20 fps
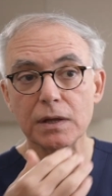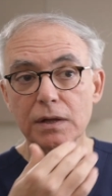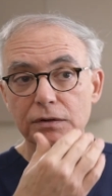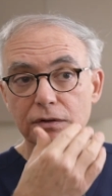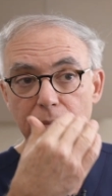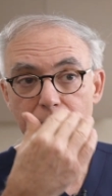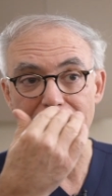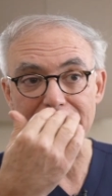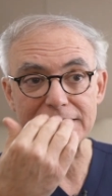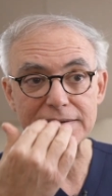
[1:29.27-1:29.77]

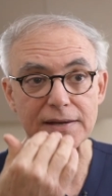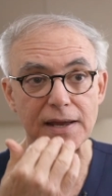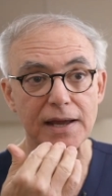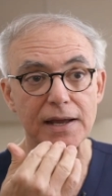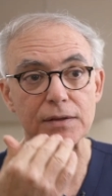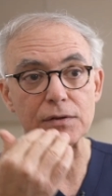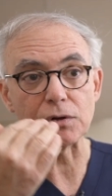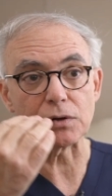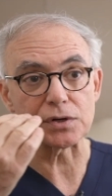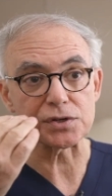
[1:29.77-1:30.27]
to
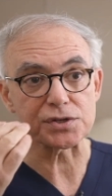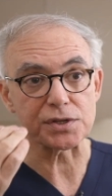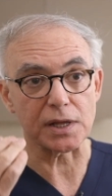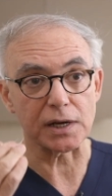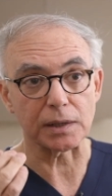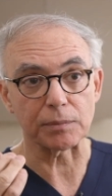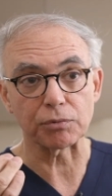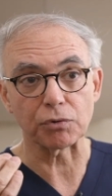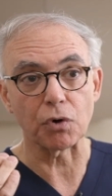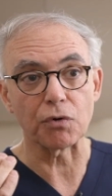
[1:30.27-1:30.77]
maintain their
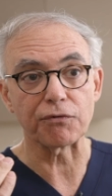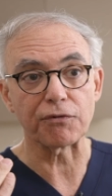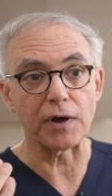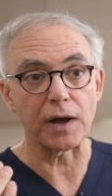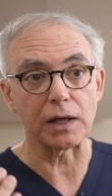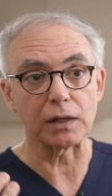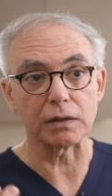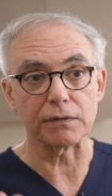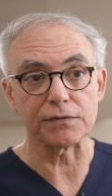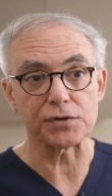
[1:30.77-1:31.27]
aesthetic
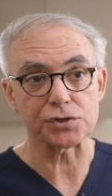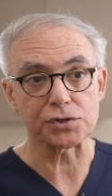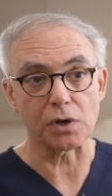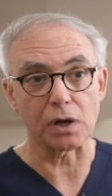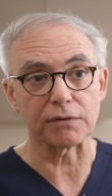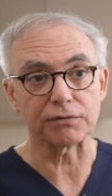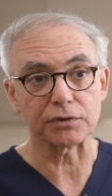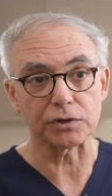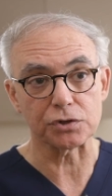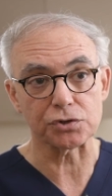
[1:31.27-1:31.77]
profile of the
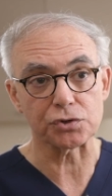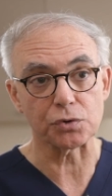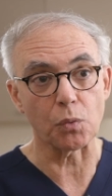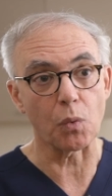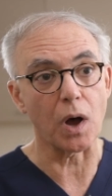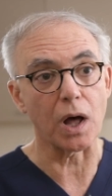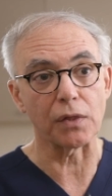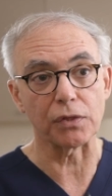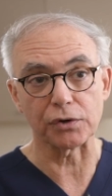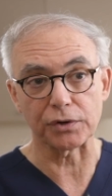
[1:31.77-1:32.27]
soft tissue
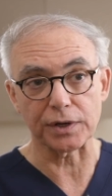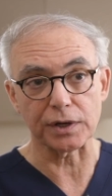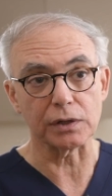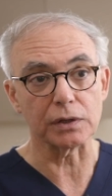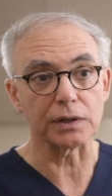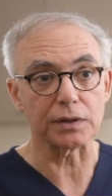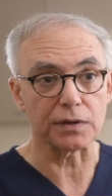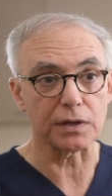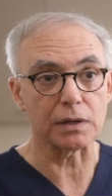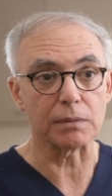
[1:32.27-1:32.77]
while they're
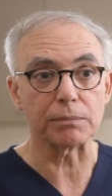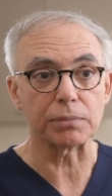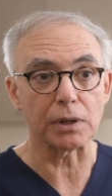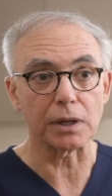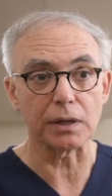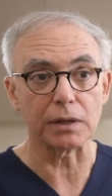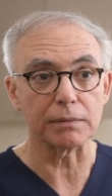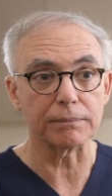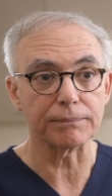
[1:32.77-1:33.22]
healing the implant.